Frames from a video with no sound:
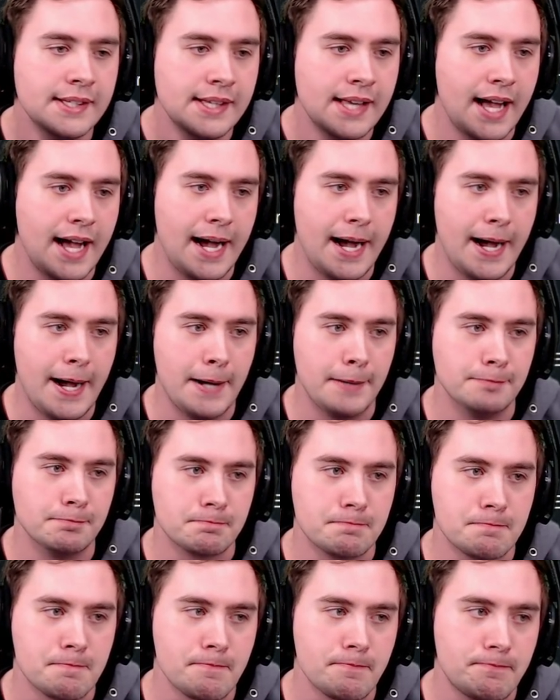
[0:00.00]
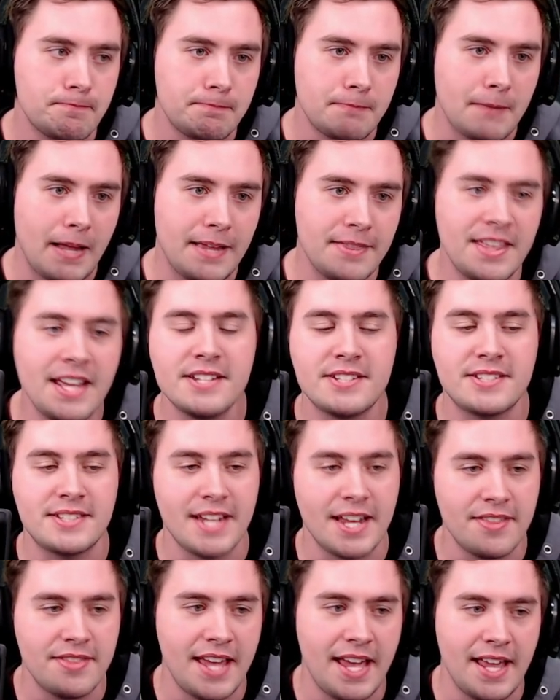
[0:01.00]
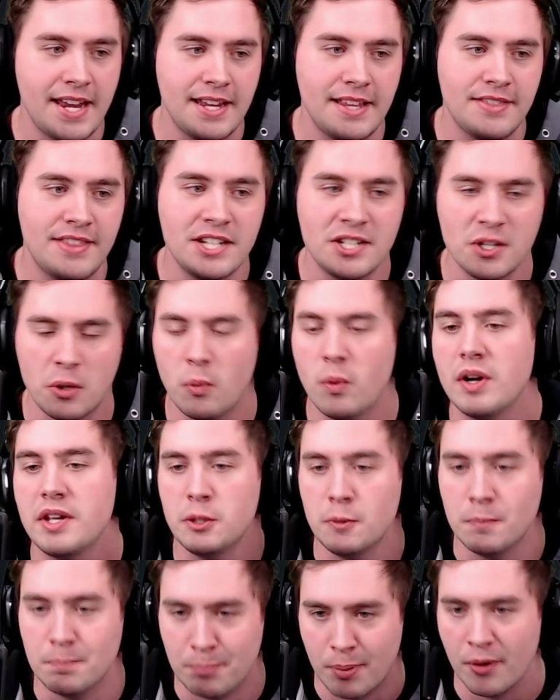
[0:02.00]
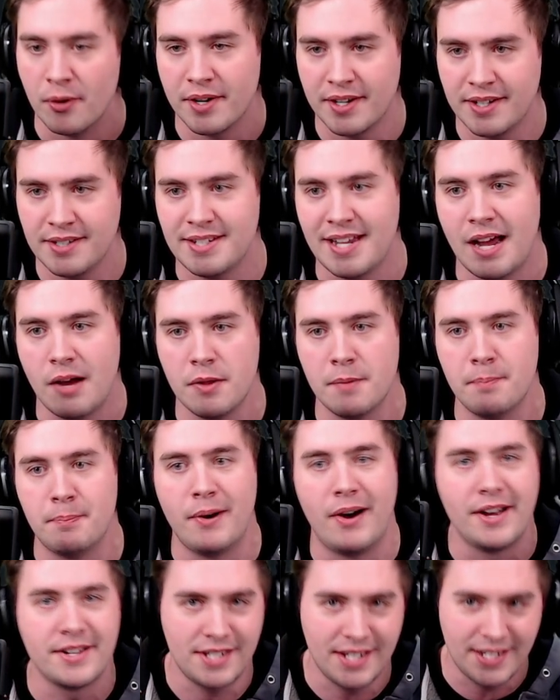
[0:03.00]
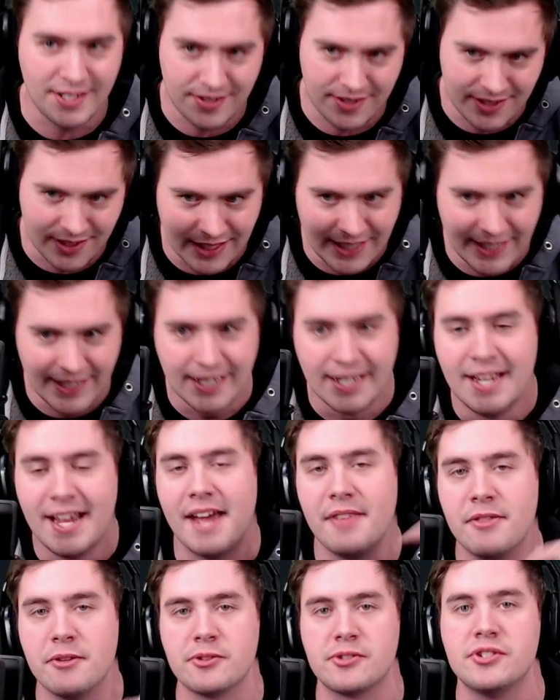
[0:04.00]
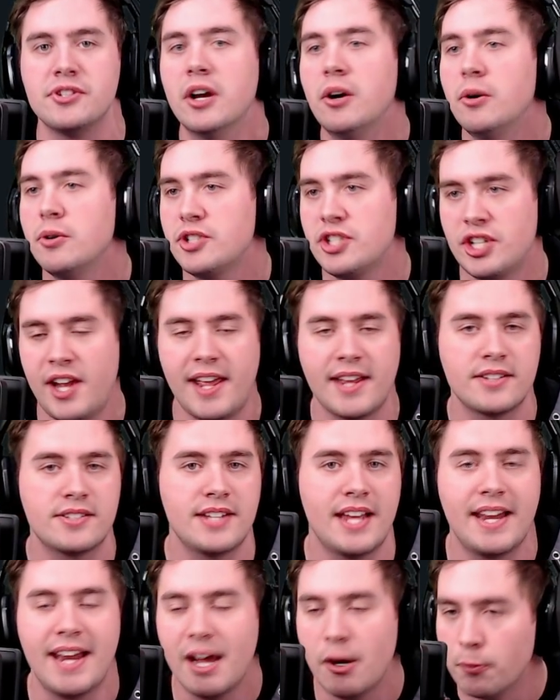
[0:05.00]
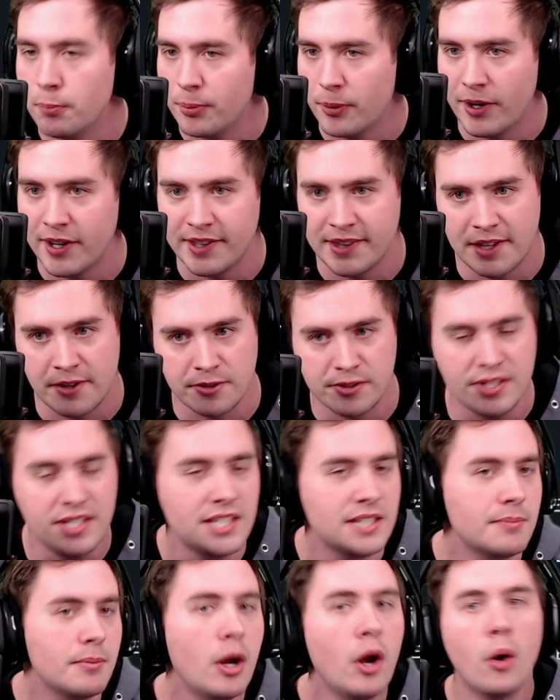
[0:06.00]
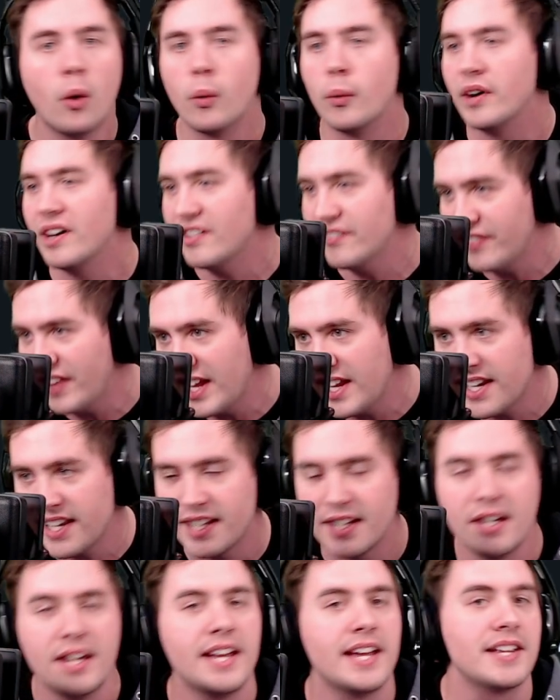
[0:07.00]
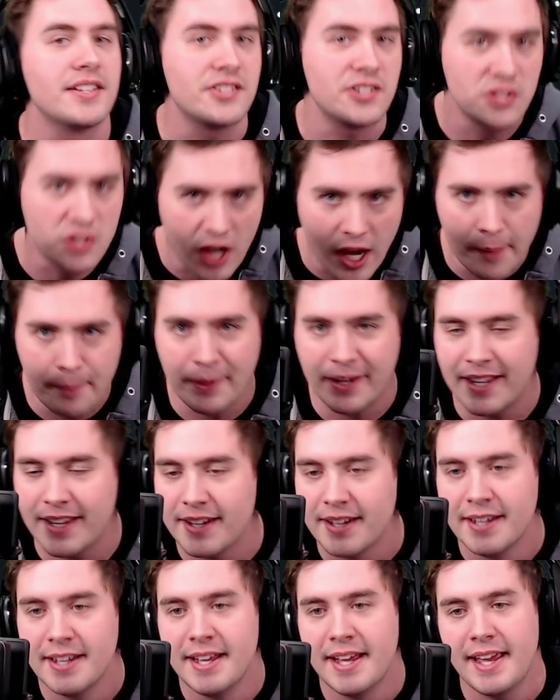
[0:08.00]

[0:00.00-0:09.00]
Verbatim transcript: Um, they said that they don't want you burning down the boss instantly, and there's no chance at outplaying the other team or invading and stopping it.